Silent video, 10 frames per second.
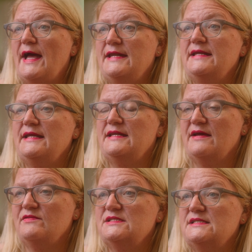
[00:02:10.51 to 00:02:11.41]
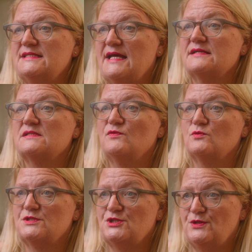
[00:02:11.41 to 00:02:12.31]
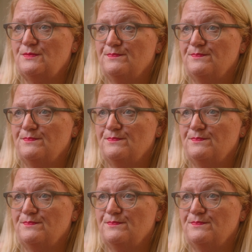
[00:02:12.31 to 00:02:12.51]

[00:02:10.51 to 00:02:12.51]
any inheritance tax falls due.